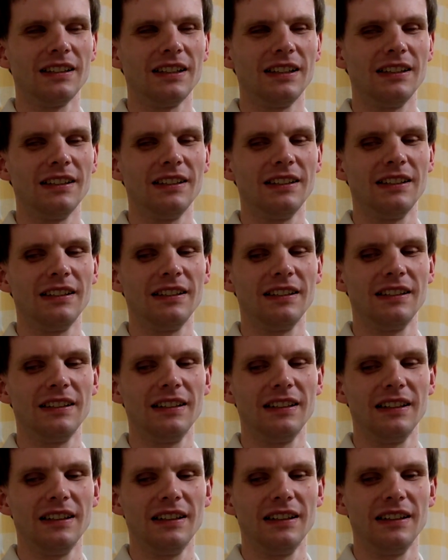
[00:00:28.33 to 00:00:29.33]
So
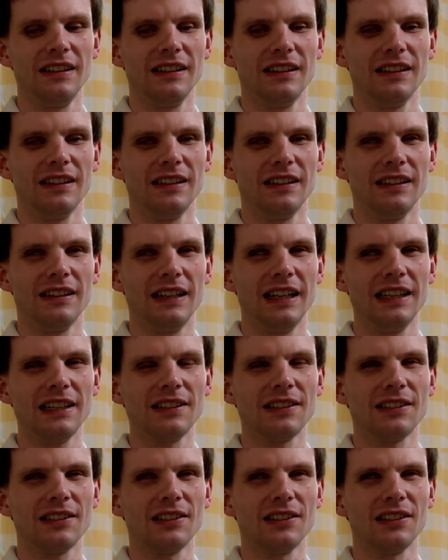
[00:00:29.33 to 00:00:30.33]

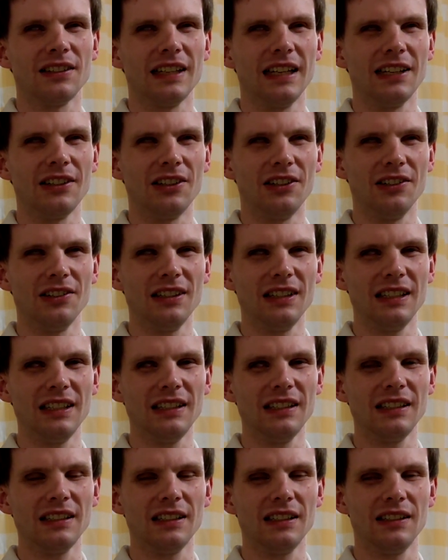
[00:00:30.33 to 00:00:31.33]
let's just get
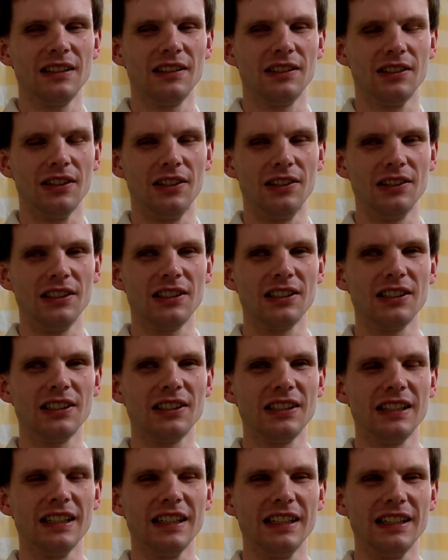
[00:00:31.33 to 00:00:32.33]
on and start
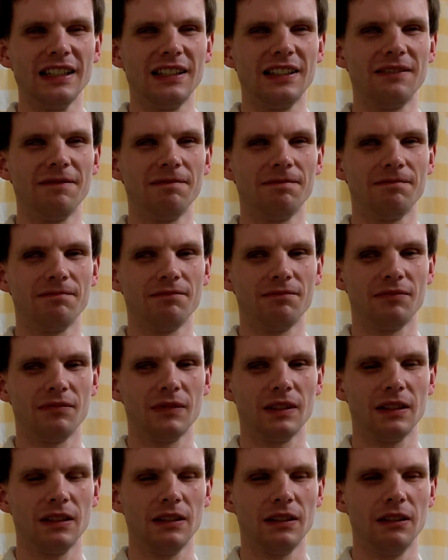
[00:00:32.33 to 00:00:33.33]
discussing it.
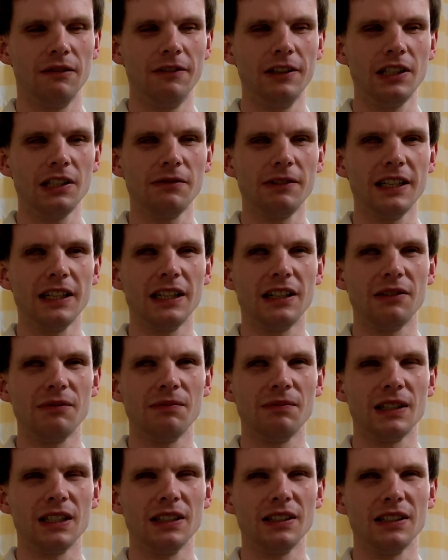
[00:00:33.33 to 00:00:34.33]
The first thing
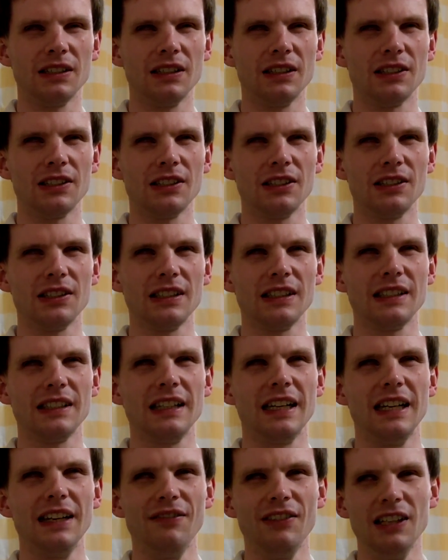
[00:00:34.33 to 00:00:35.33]
I'm going to discuss
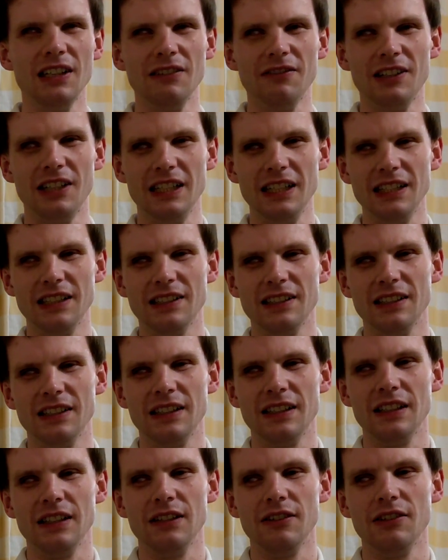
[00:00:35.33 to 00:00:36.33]
is the aiming device.
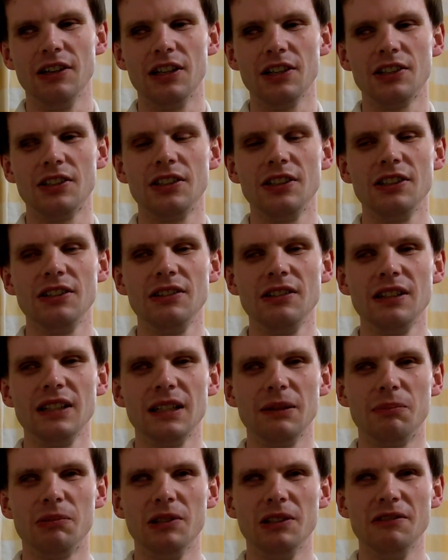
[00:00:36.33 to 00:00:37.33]
There are
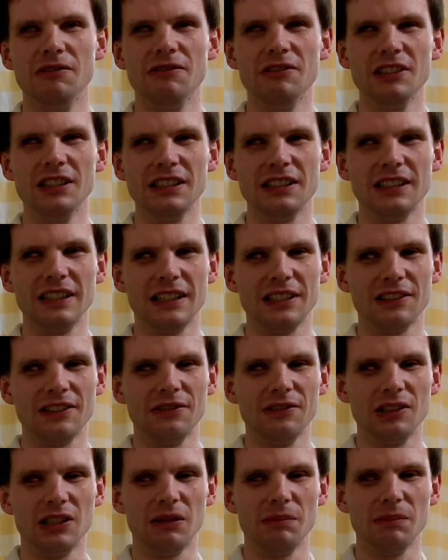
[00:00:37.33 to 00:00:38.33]
two approved for
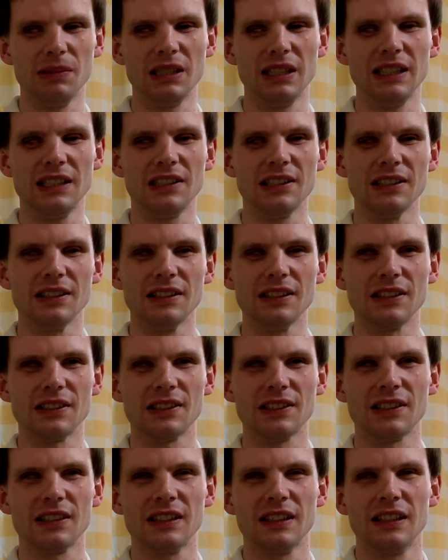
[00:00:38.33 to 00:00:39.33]
international
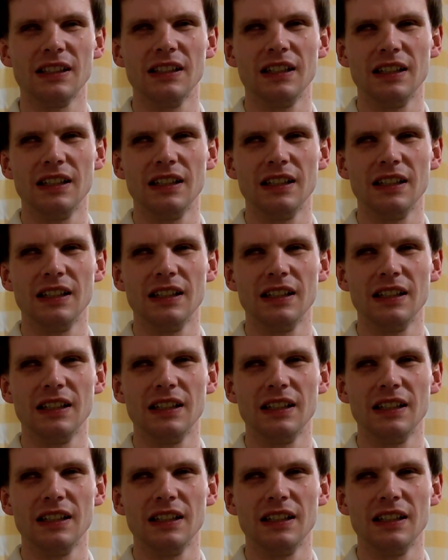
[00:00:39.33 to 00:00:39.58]
competitions.